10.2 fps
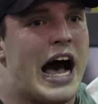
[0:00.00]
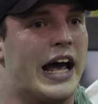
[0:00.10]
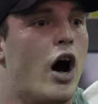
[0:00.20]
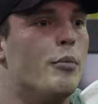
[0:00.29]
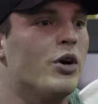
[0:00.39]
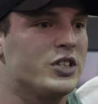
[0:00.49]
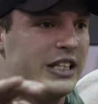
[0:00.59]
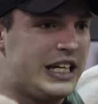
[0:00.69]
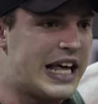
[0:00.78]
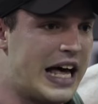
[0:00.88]
I
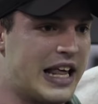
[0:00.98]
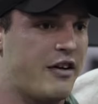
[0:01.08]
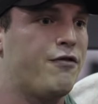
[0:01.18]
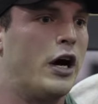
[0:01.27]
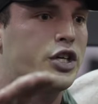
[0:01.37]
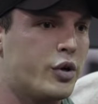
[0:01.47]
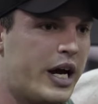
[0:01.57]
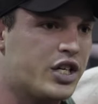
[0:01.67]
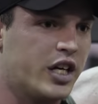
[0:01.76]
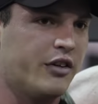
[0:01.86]
almost need that like
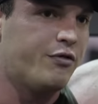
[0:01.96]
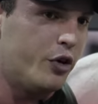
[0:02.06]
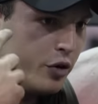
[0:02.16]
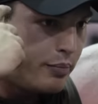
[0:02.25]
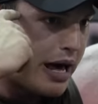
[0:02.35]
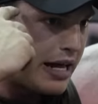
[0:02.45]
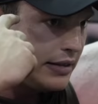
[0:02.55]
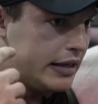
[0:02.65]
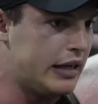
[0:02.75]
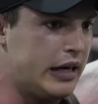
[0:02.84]
fluctuation yeah, yeah, of course.
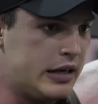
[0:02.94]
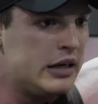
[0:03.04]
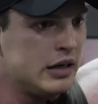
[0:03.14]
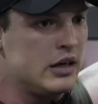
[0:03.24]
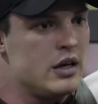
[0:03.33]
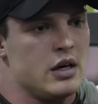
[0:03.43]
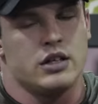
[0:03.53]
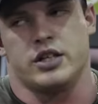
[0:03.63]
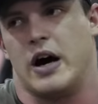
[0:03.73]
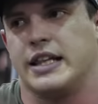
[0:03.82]
mentally. Right.
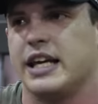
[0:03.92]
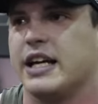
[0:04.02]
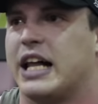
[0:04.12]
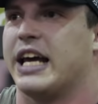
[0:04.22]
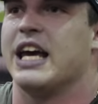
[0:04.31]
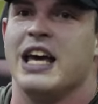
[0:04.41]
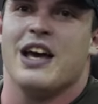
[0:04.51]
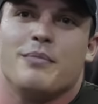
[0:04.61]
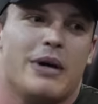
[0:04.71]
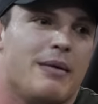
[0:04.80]
So I think like I
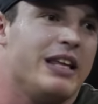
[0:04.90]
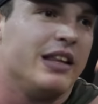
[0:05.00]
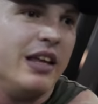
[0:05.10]
mean I do it